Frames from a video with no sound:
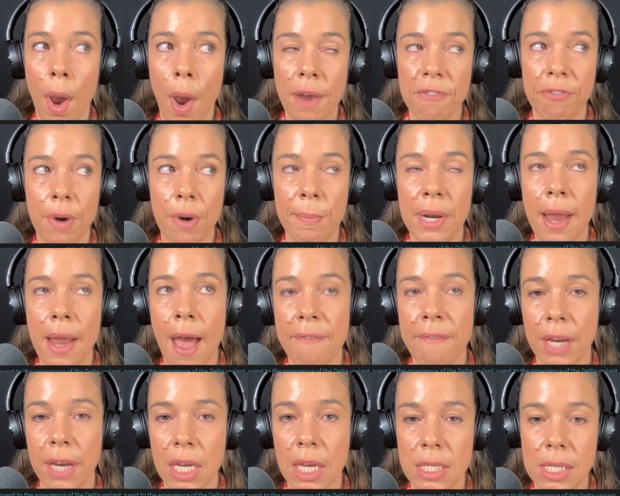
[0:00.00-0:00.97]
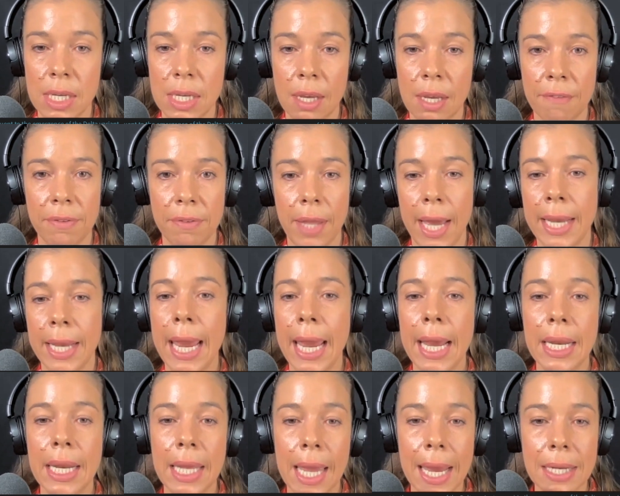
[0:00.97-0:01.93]
went from an efficacy of like
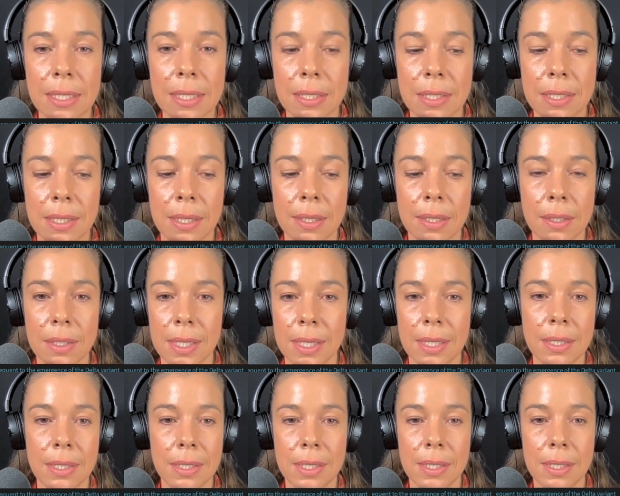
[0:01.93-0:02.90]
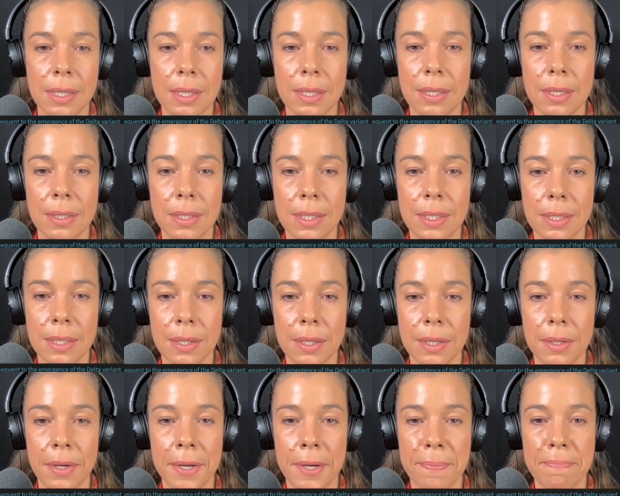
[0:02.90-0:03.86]
88 to
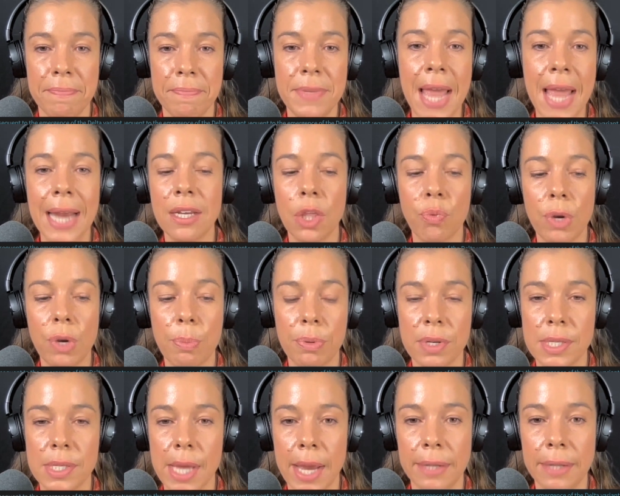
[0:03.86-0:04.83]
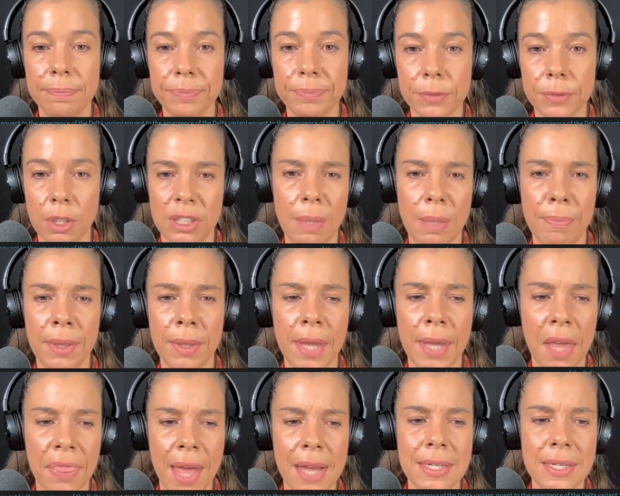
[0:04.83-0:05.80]
93% or something
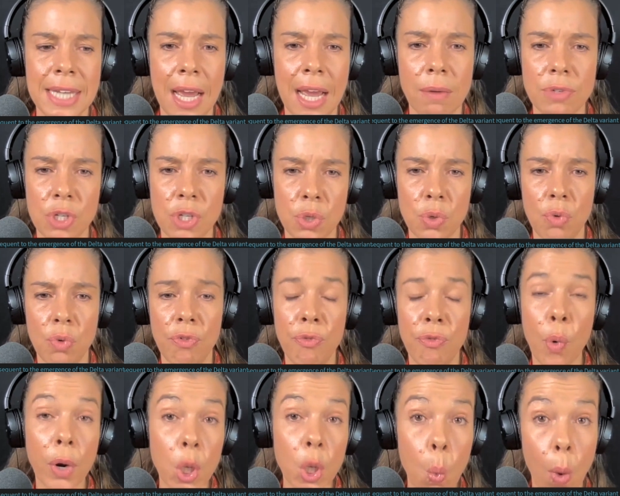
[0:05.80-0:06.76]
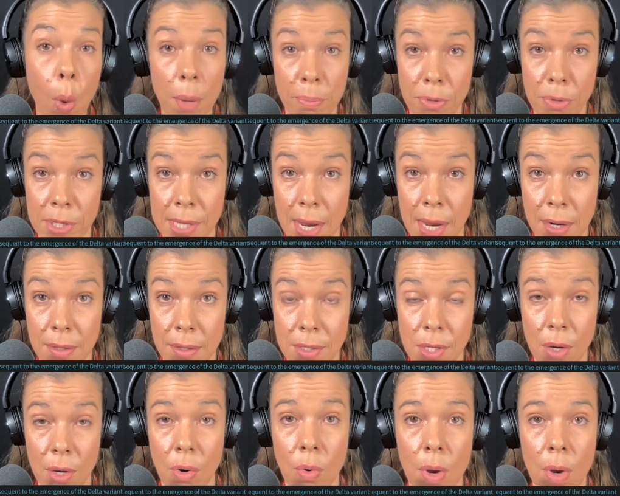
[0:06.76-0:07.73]
like that down to 41%.
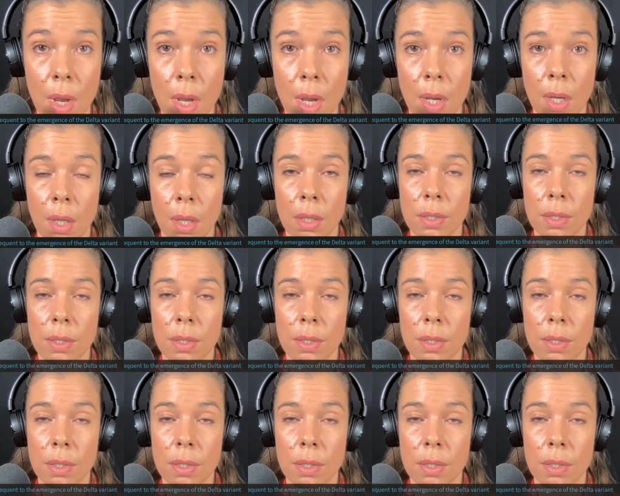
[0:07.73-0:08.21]
So